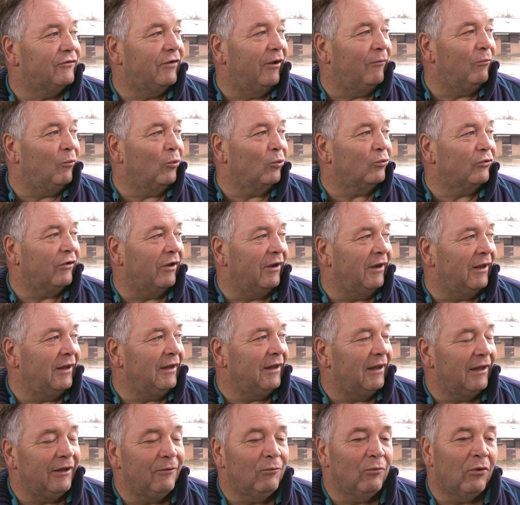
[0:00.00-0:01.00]
Tinwald Dinny.
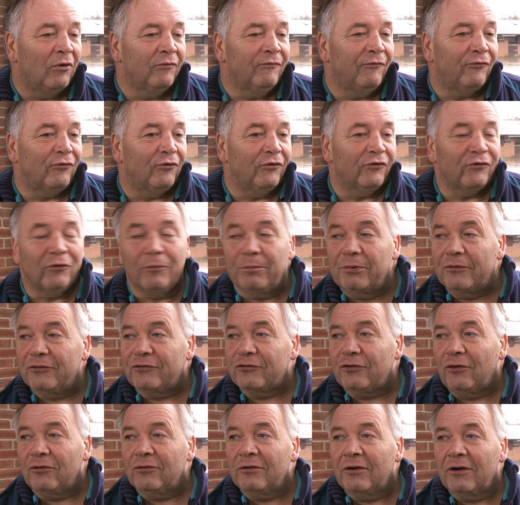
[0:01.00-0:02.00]
He won for us up at
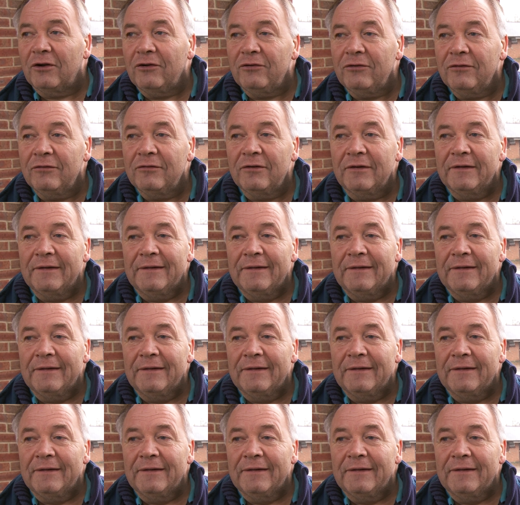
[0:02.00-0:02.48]
Sunderland.